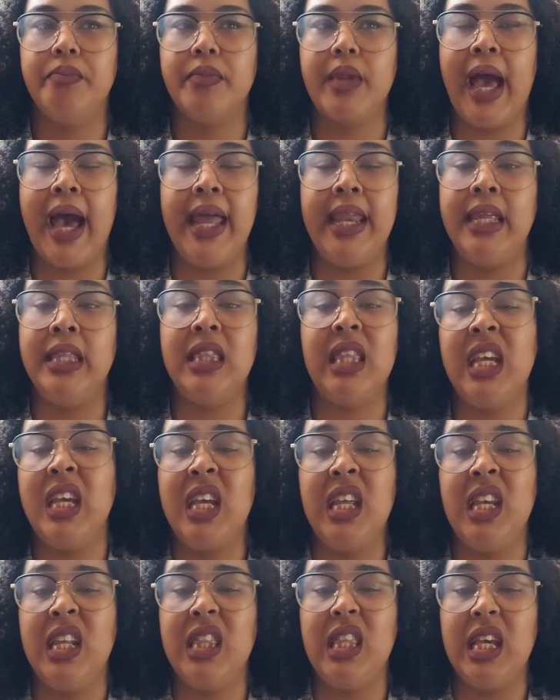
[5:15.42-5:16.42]
I didn't
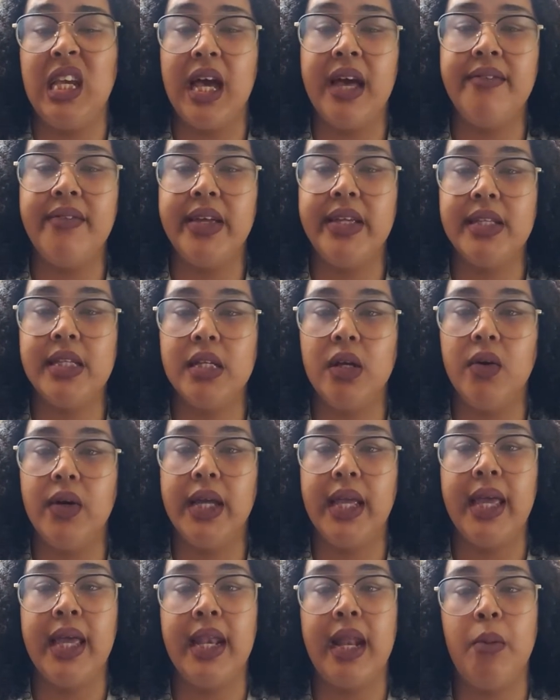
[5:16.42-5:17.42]
think anything of it. So
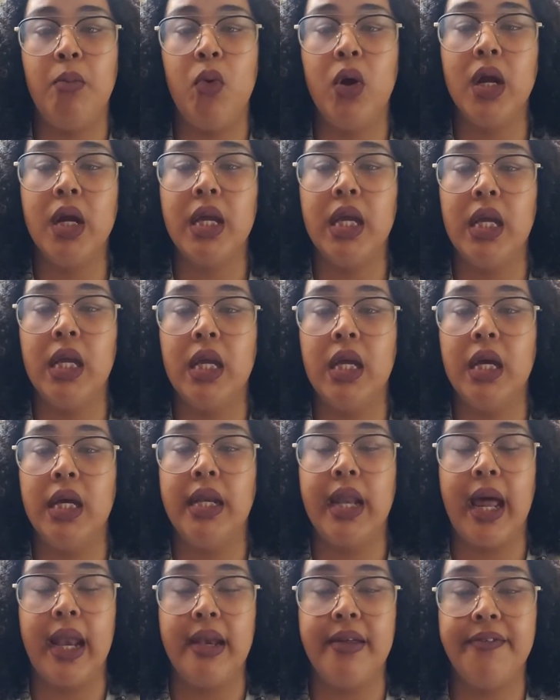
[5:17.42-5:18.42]
again, I'm working a
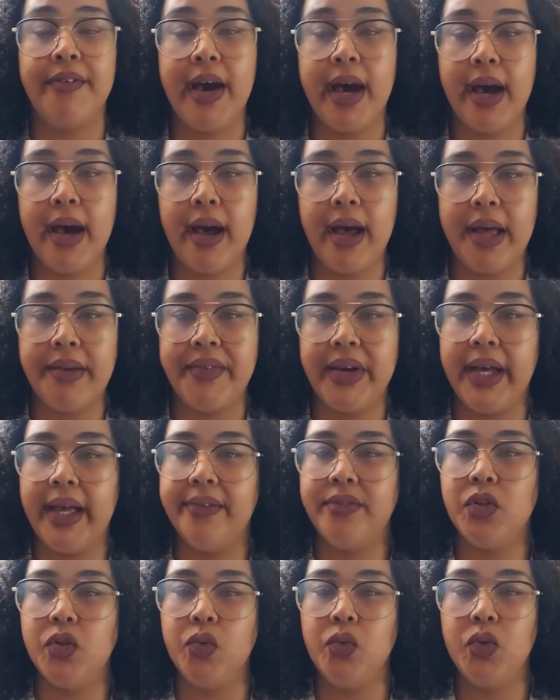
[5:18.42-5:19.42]
9 to 5. I
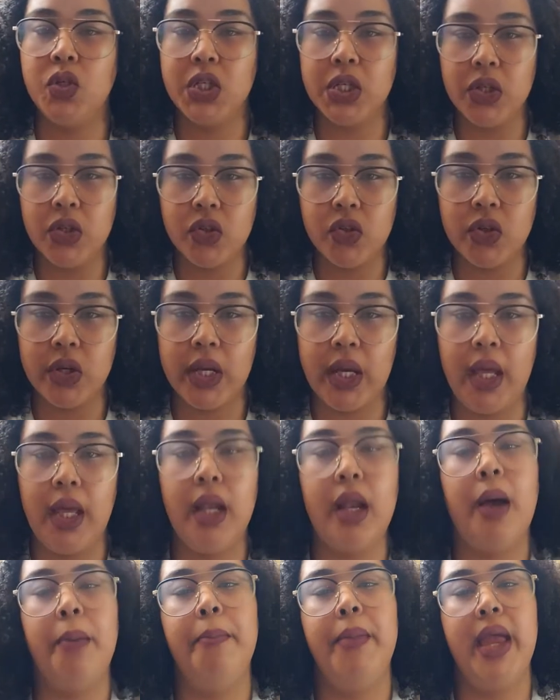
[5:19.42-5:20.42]
have 2
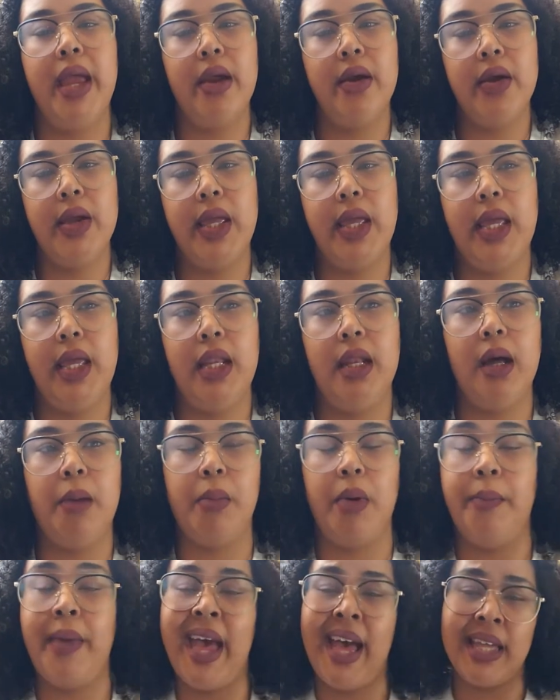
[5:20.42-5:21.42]
children. I'm married.
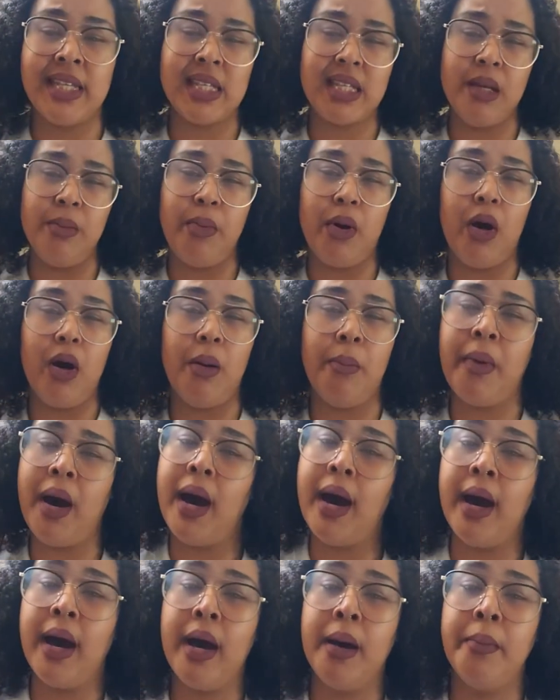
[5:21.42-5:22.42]
I'm a basketball
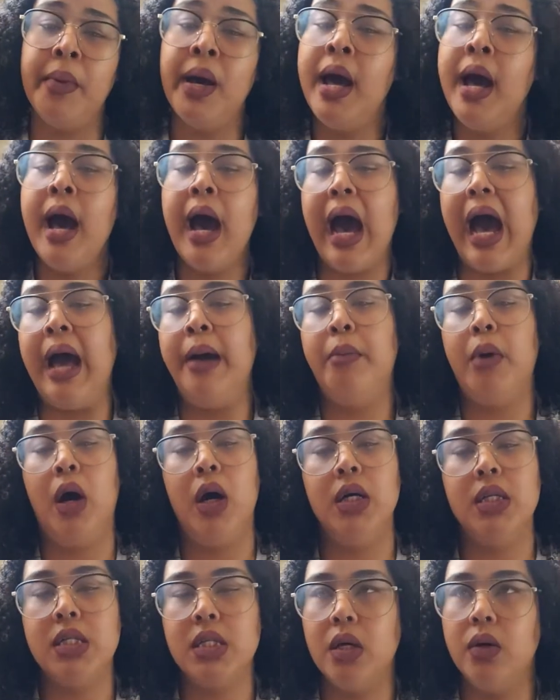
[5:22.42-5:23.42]
mom. I'm
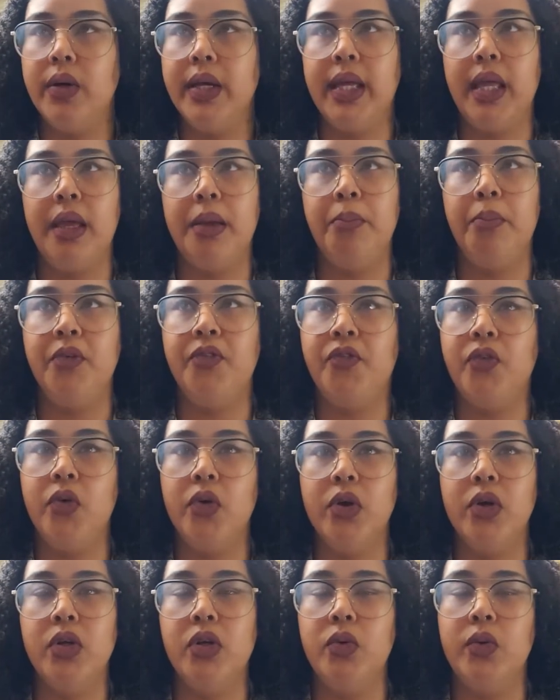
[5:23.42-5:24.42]
also, again,
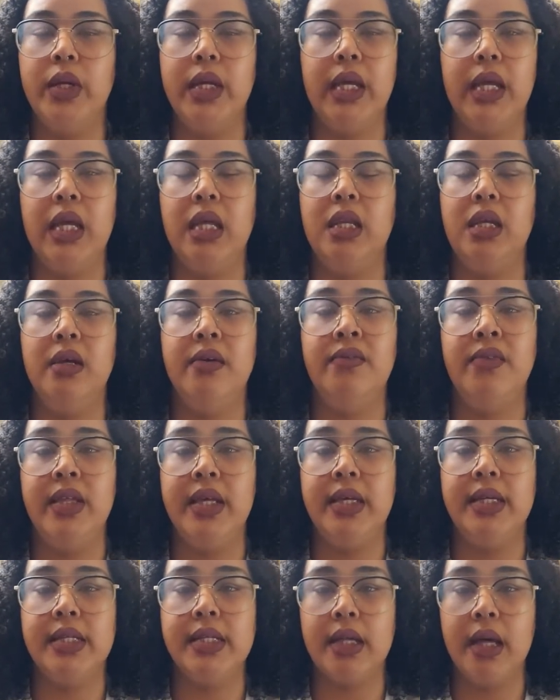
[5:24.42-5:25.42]
before doing any of
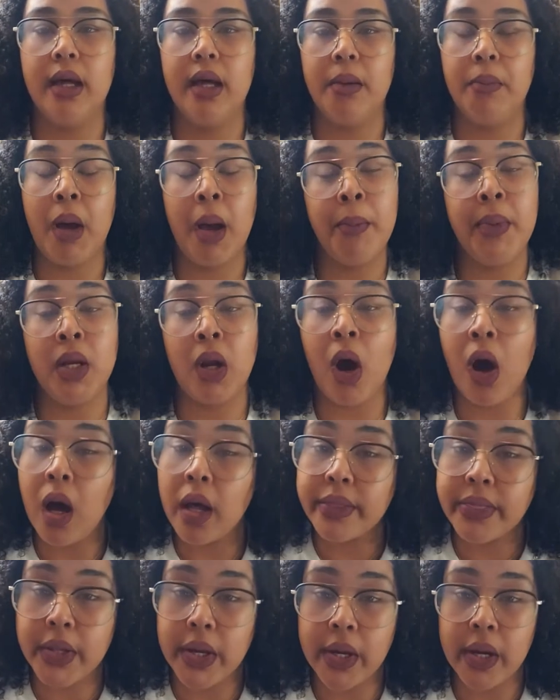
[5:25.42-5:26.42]
this, I'm an
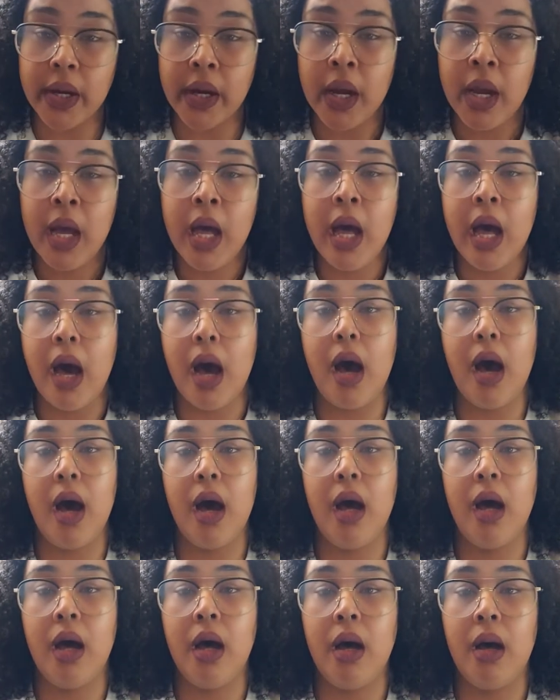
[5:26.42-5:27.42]
author.
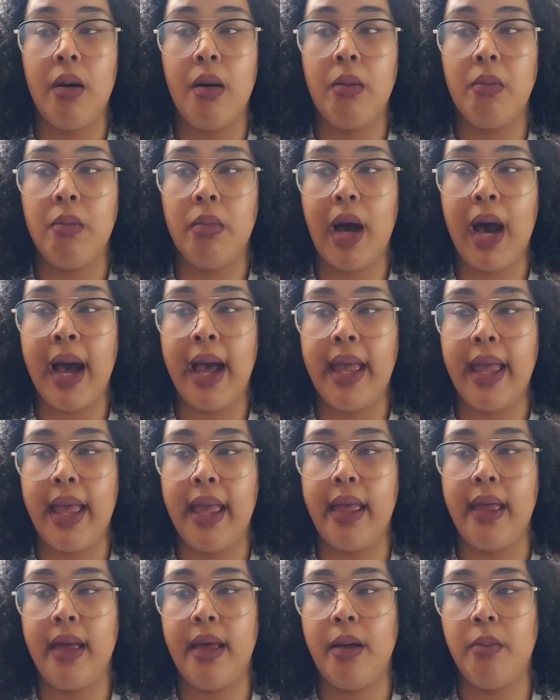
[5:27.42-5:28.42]
I
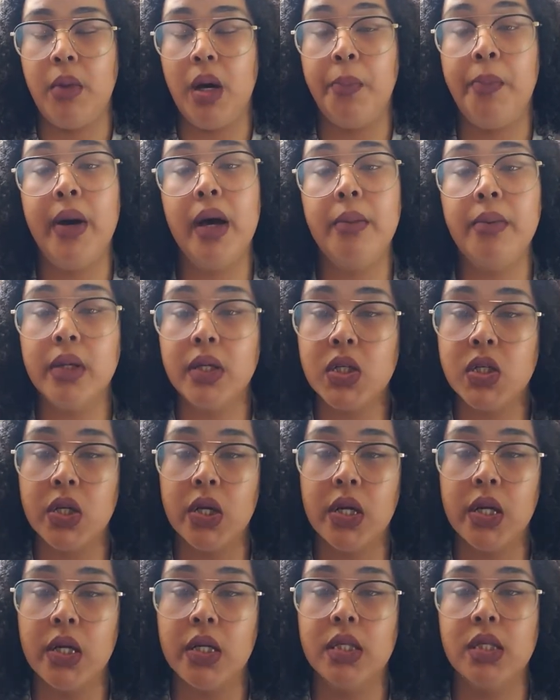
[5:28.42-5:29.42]
am a
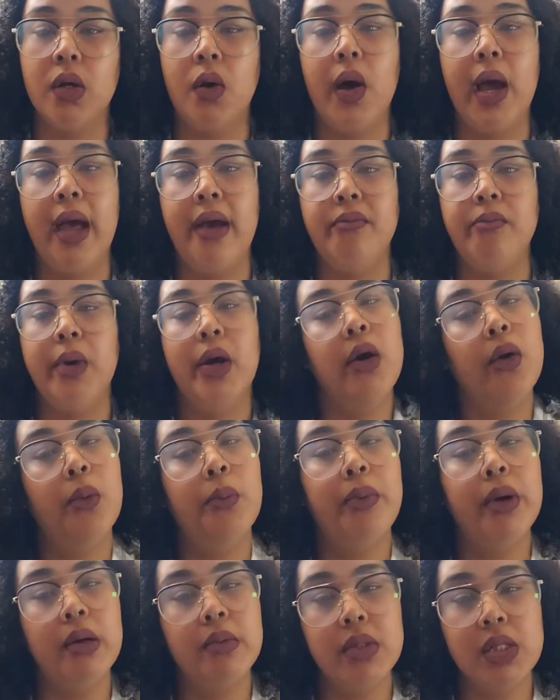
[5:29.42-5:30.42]
publisher, so I have my own
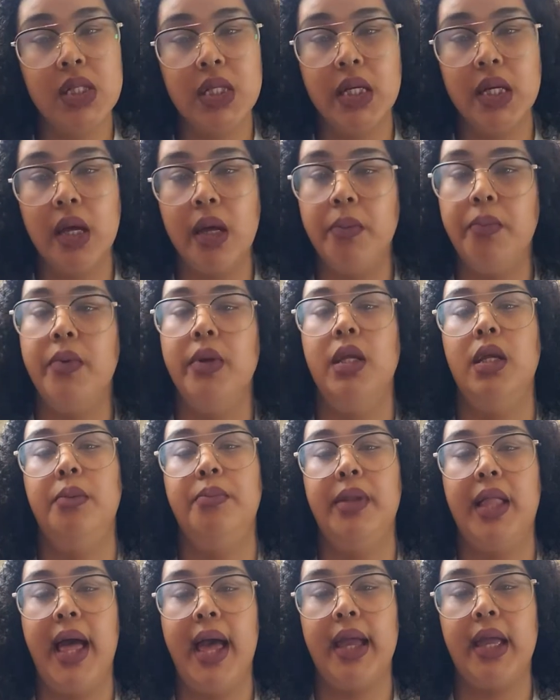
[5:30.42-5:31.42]
publishing company,
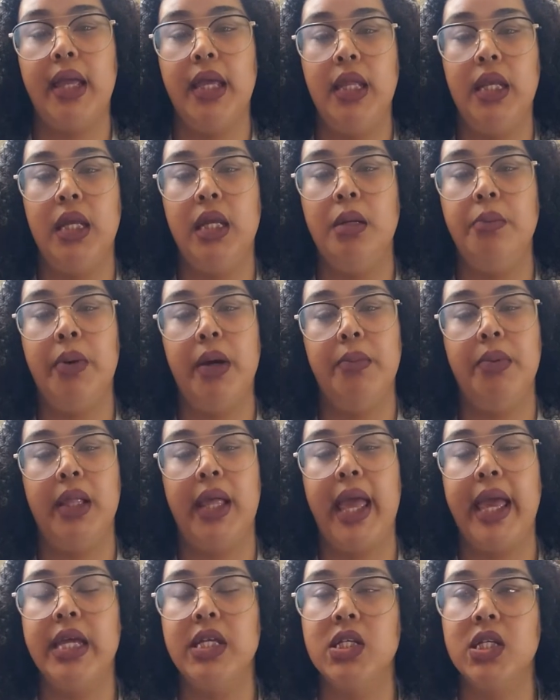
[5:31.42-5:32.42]
Black Eden
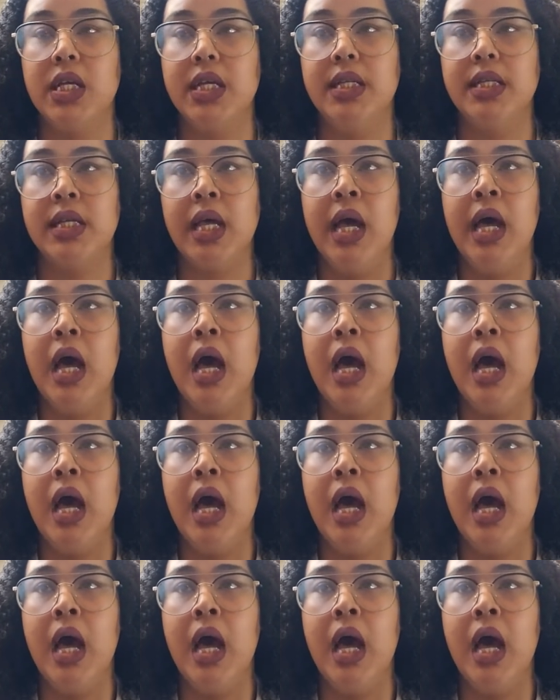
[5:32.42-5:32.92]
Publications.